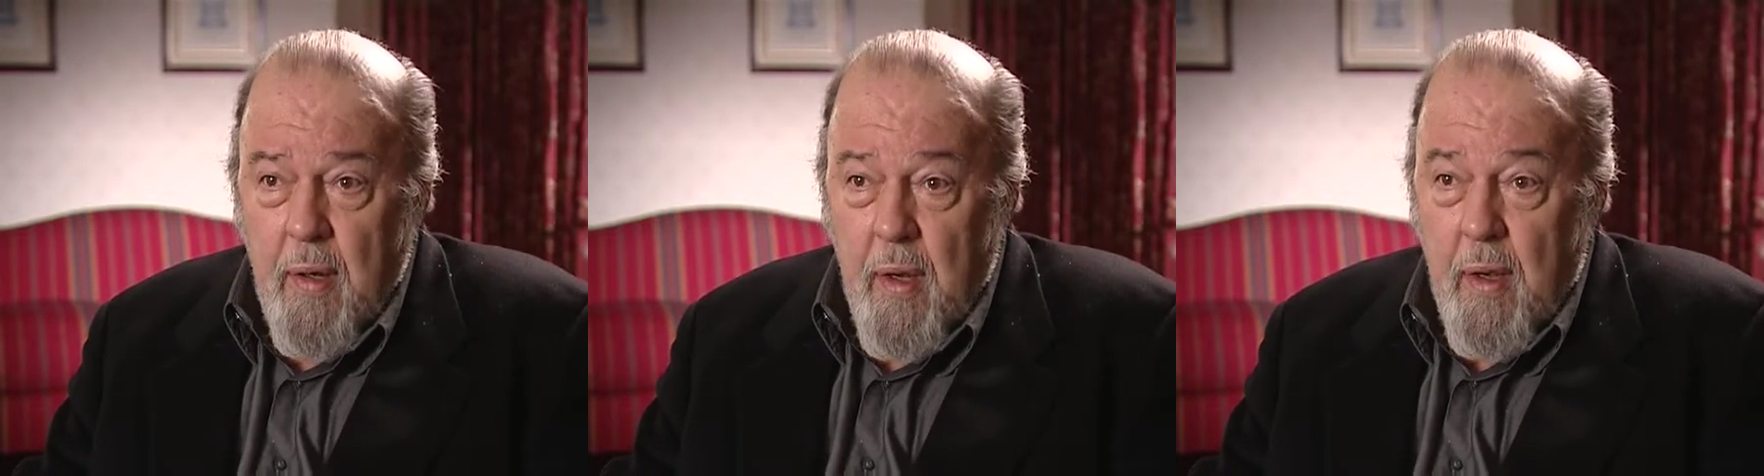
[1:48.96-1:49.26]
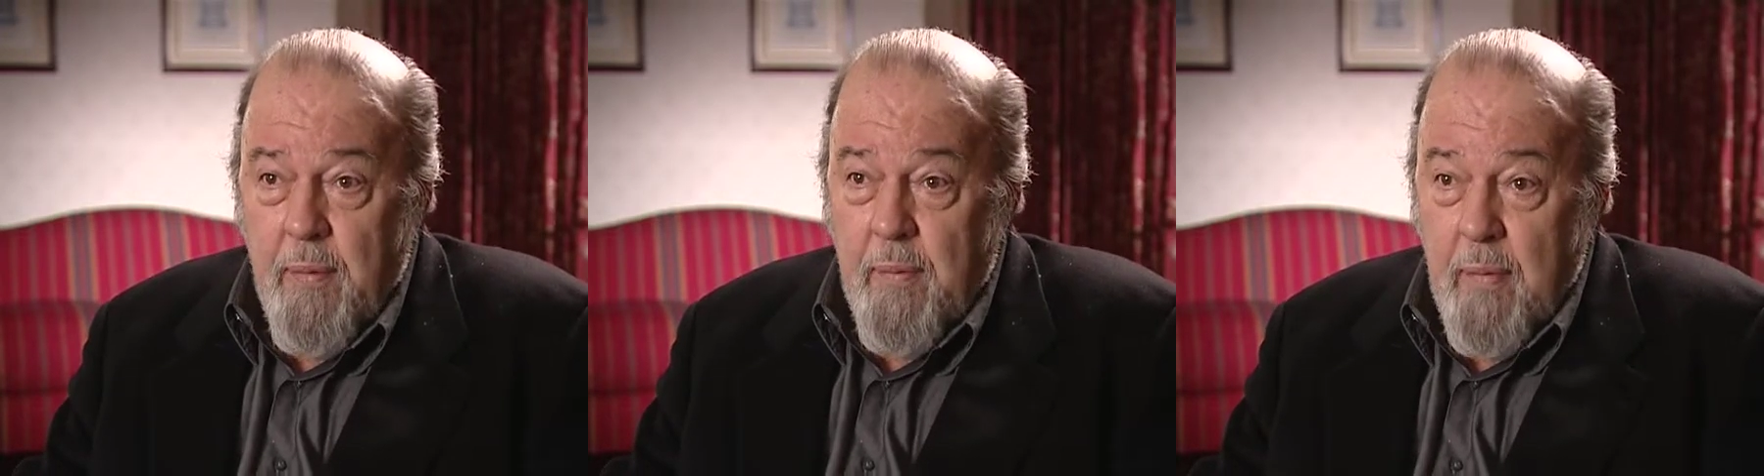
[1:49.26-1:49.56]

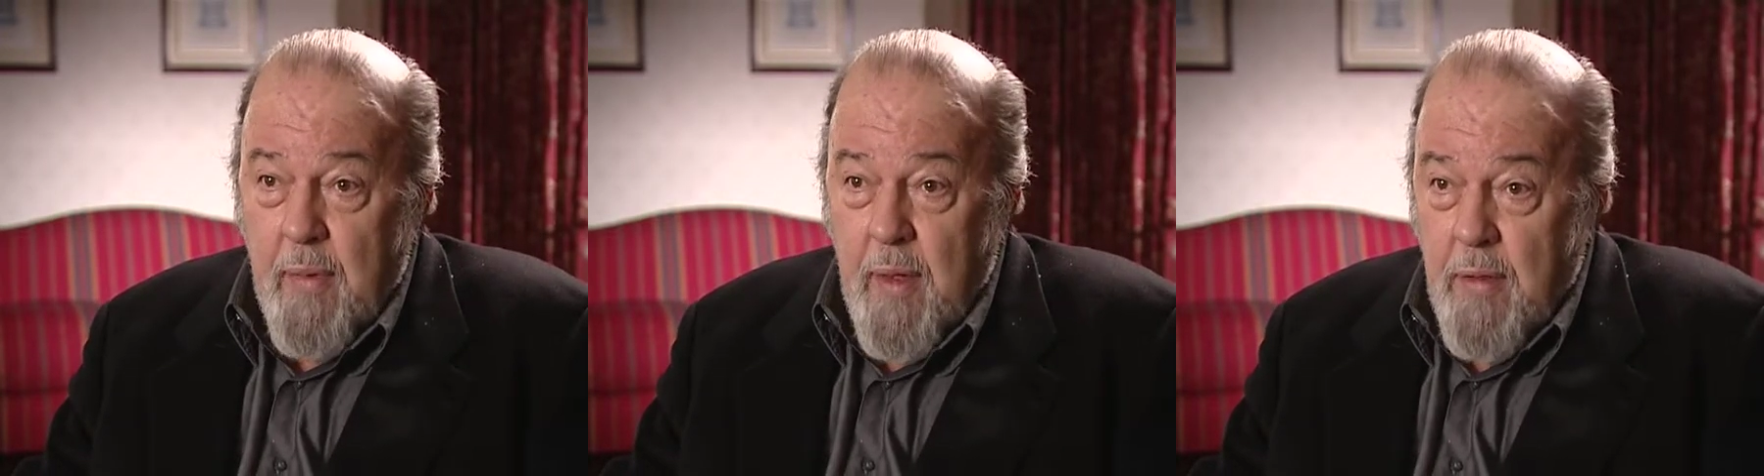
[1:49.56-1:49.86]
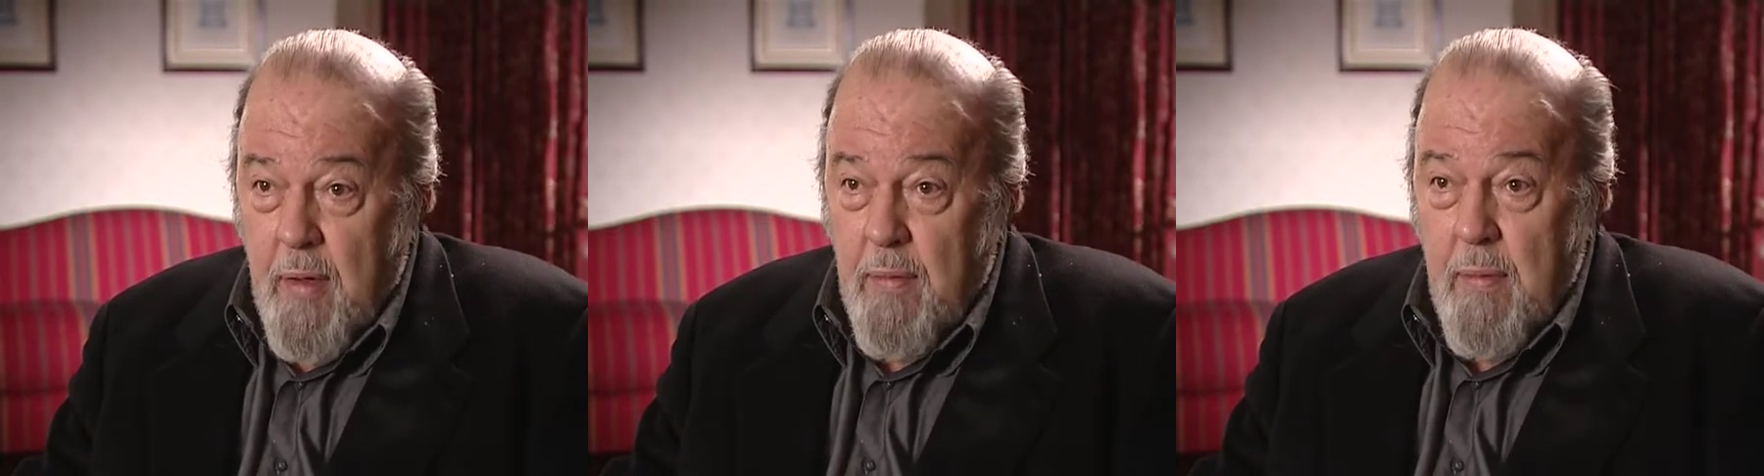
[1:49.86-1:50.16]
Um,
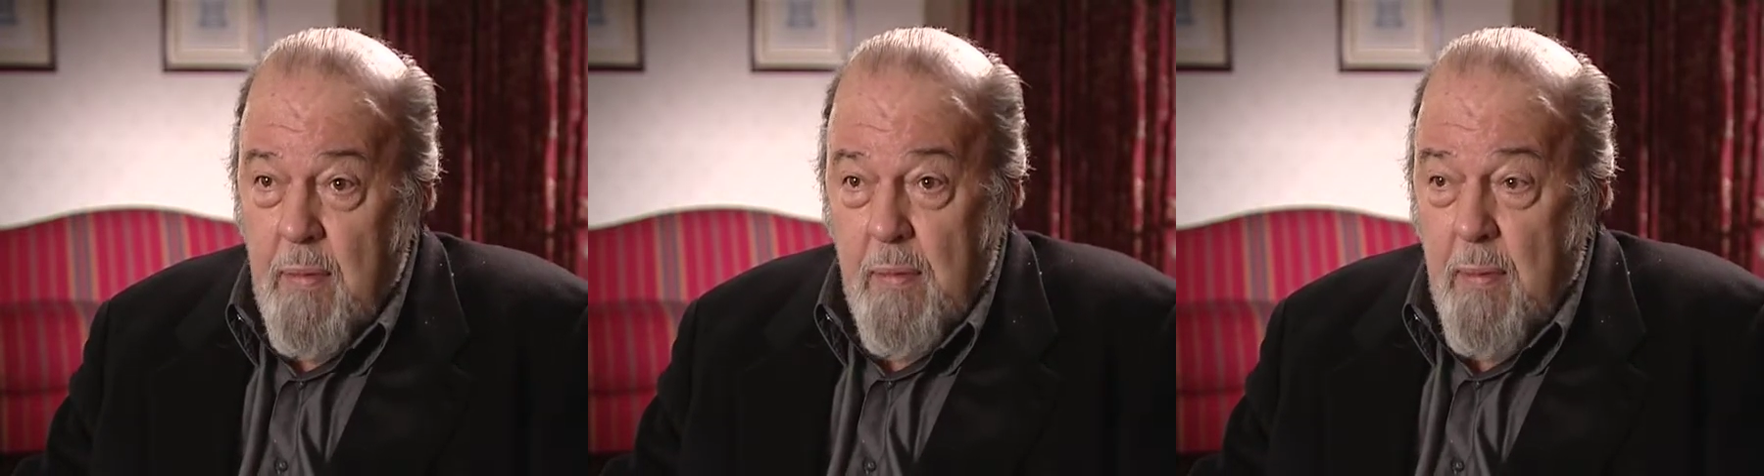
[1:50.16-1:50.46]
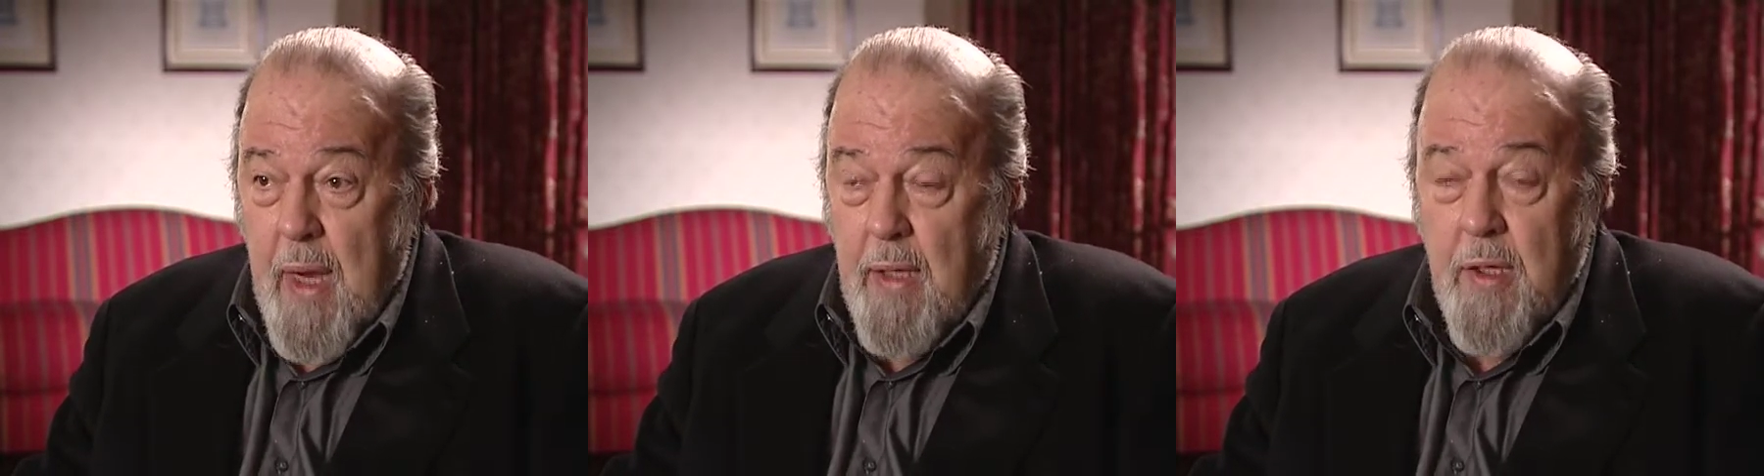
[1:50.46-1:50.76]
so
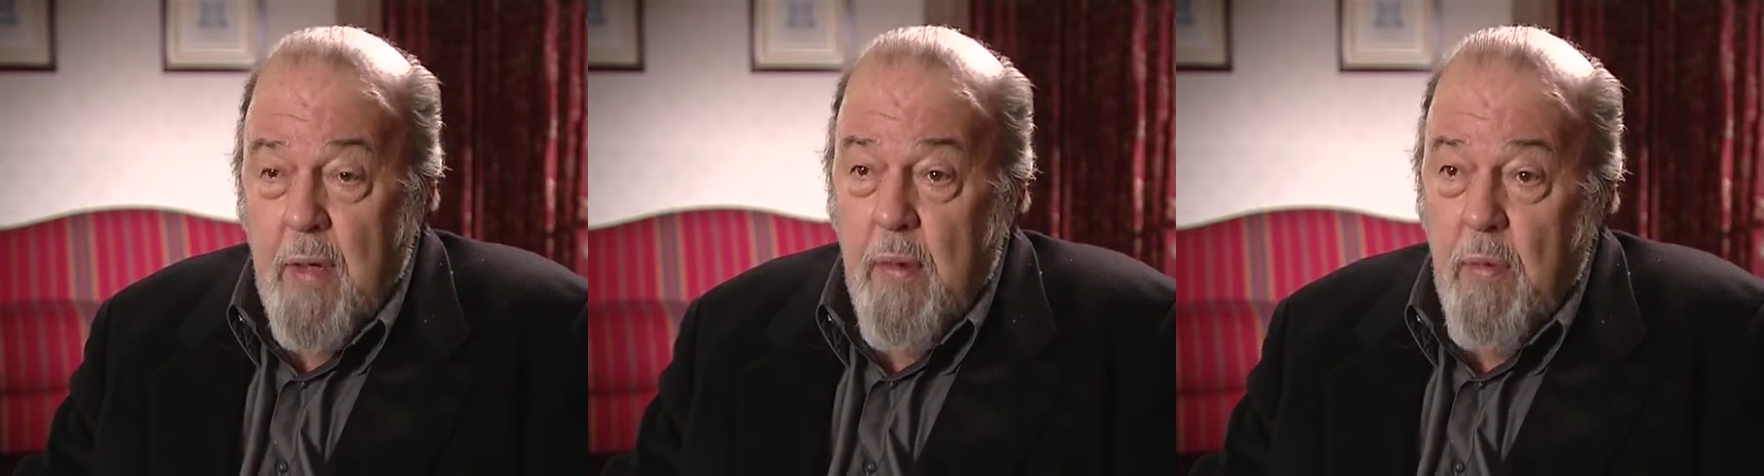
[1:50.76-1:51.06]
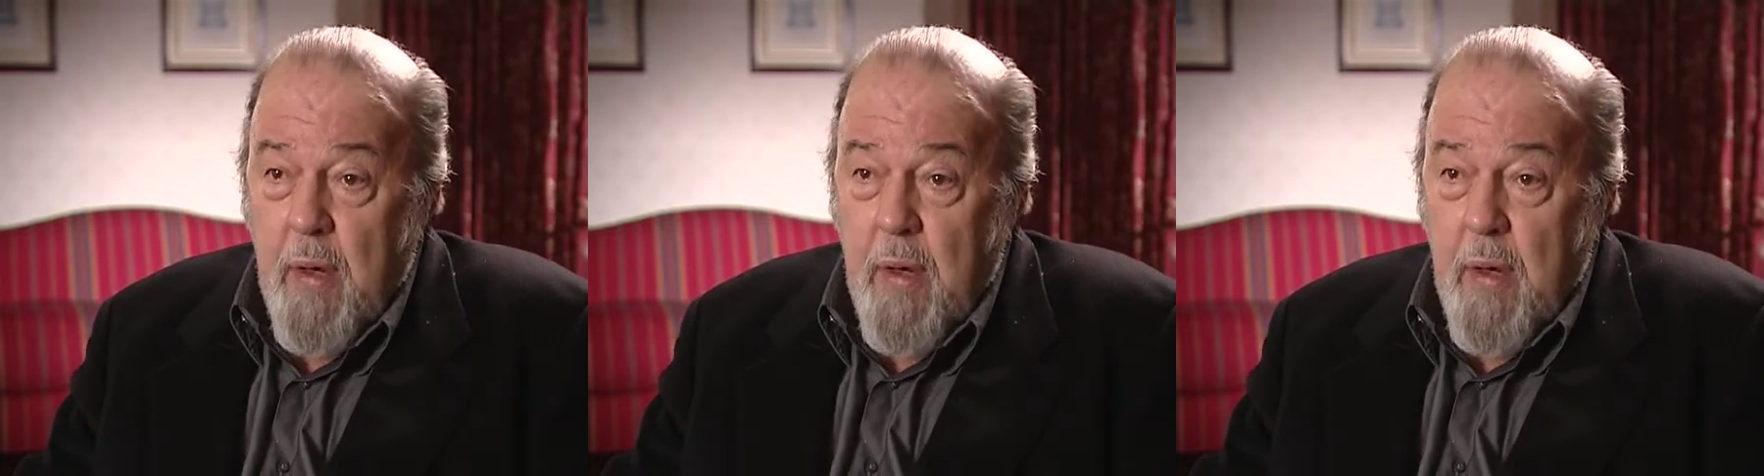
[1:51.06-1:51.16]
Max said, Well,